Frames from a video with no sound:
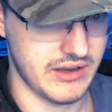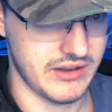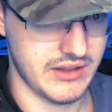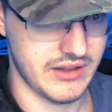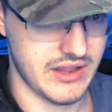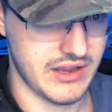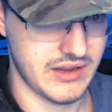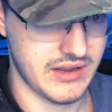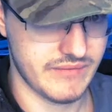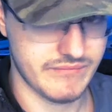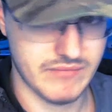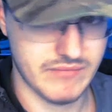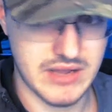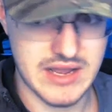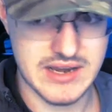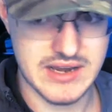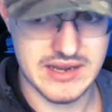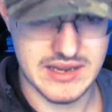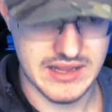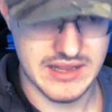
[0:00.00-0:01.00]
Like,
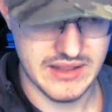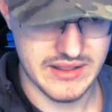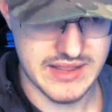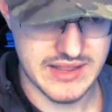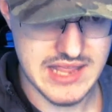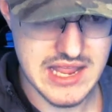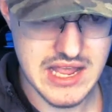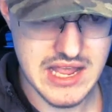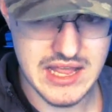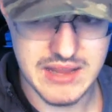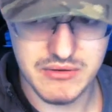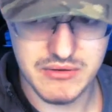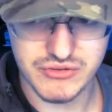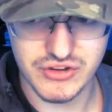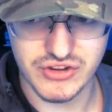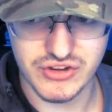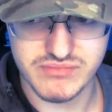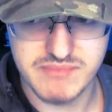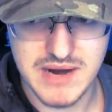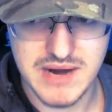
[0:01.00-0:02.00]
but he got, he was
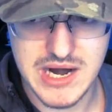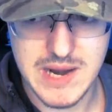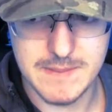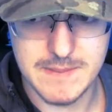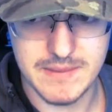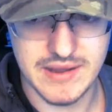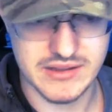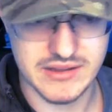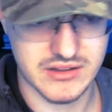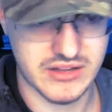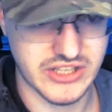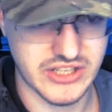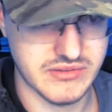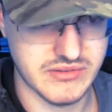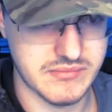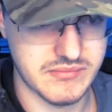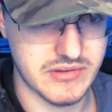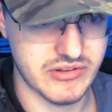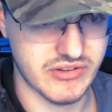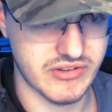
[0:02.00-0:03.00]
inspired by, like, the Legend
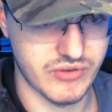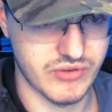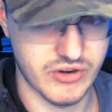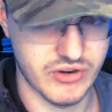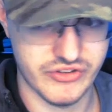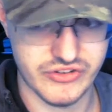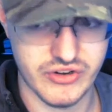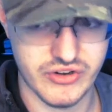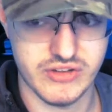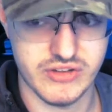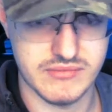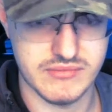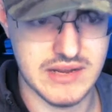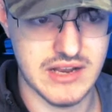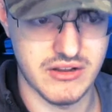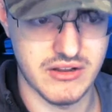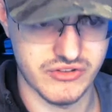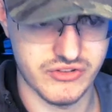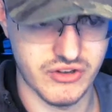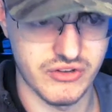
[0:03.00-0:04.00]
of Mystic Force series, made
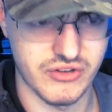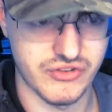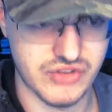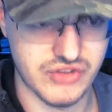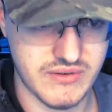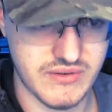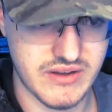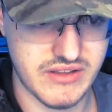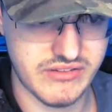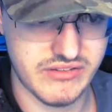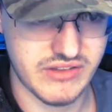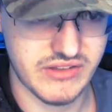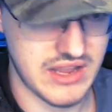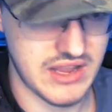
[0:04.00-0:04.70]
his own series,